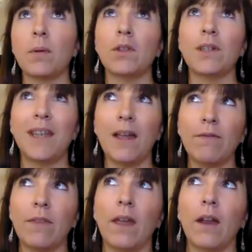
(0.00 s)
But to
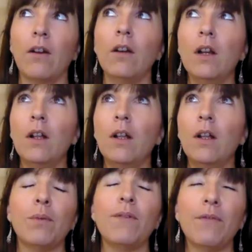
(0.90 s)
get there,
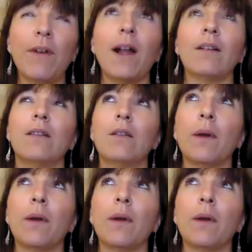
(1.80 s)
we felt